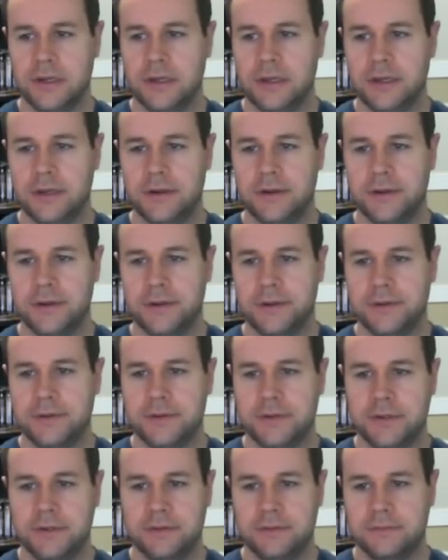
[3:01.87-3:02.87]
uh,
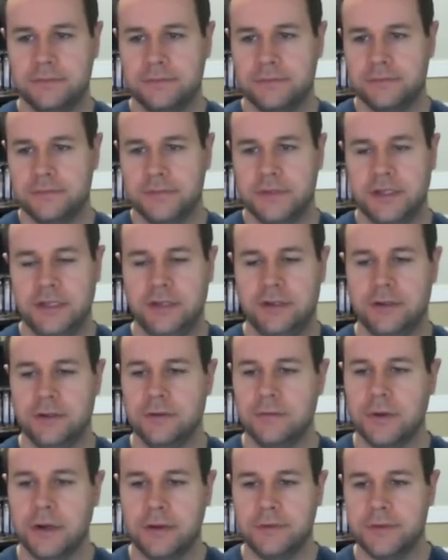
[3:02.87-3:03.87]

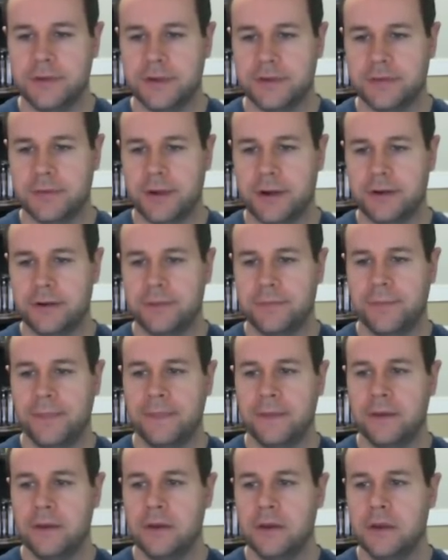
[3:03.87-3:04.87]
t-shirt, whatever, doesn't matter.
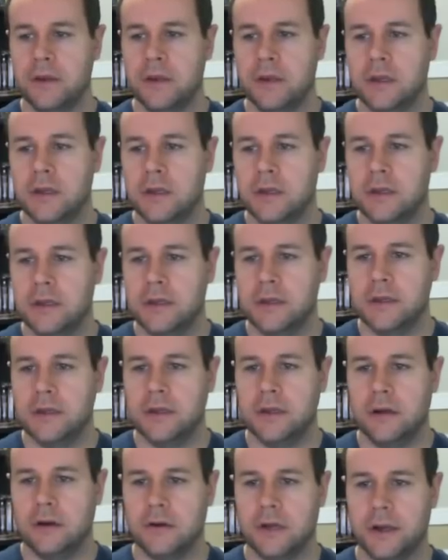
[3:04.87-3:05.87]

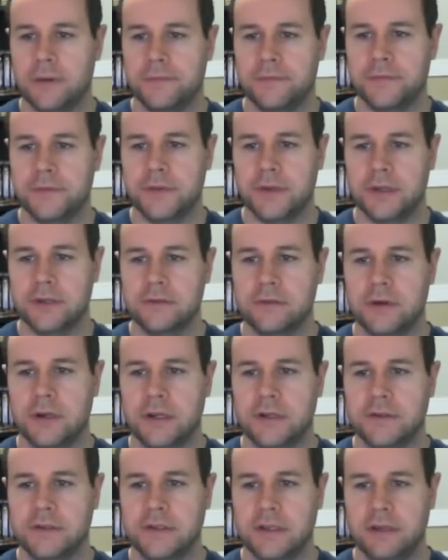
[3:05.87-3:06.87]
Okay, so let's go
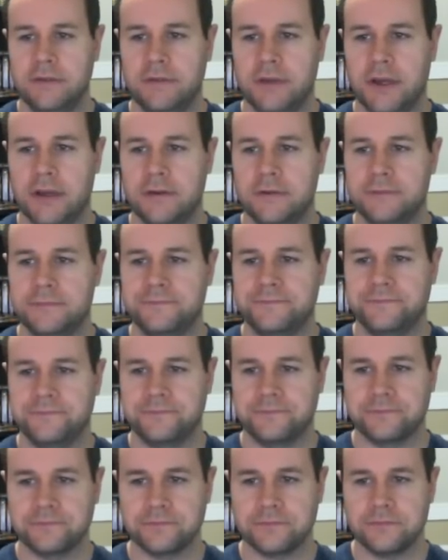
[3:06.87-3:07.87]
ahead and save that.
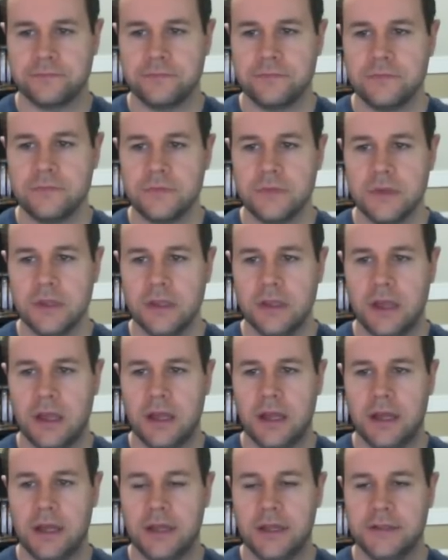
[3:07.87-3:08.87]

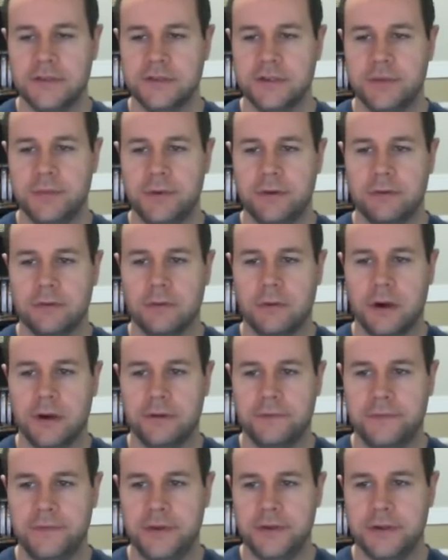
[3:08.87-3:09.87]
Uh, this is going to be a
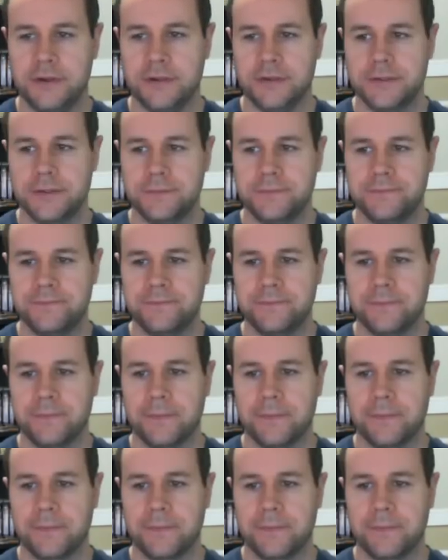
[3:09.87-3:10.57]
required field.